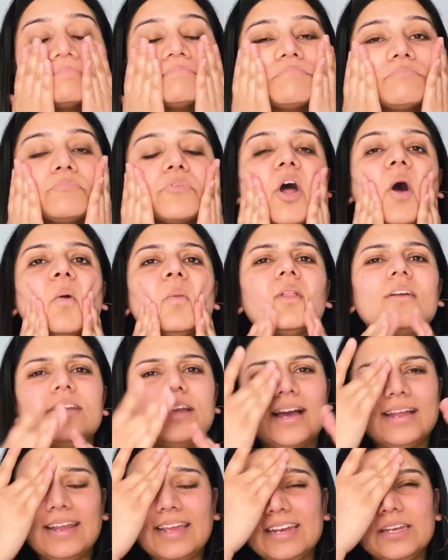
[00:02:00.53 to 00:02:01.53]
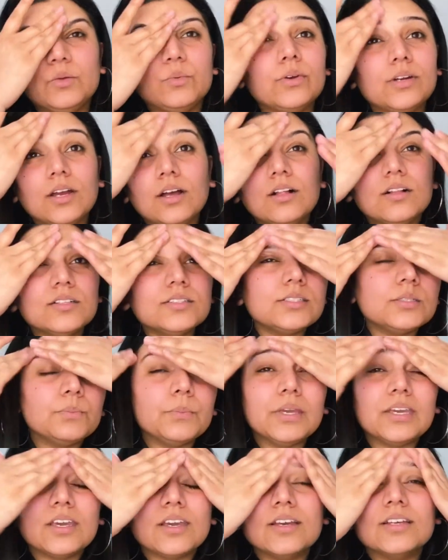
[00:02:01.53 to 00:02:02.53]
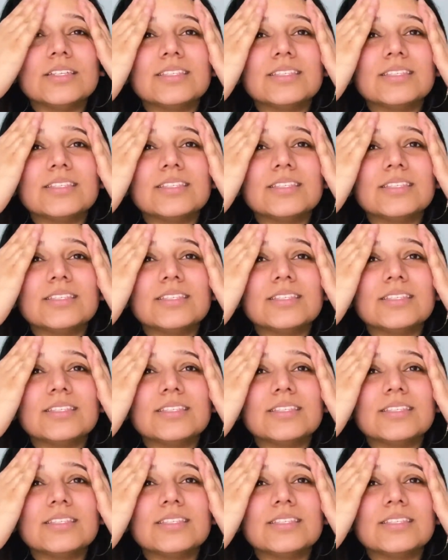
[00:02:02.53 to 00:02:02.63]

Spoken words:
probably not anywhere else, because